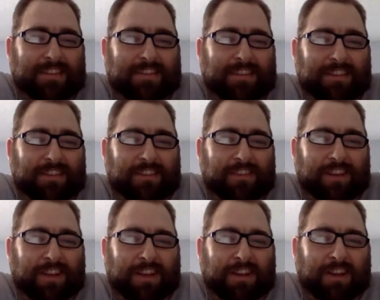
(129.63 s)
just
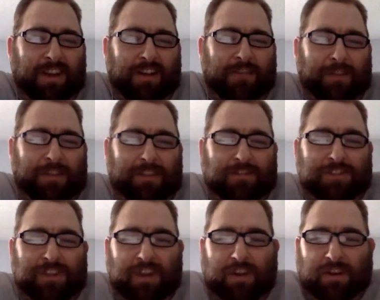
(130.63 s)
not an offensive
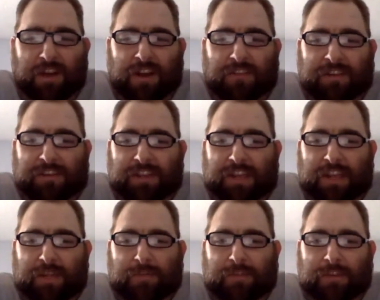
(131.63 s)
juggernaut of a
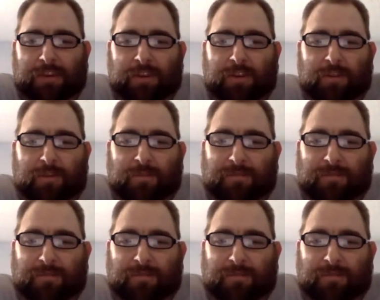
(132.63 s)
team. So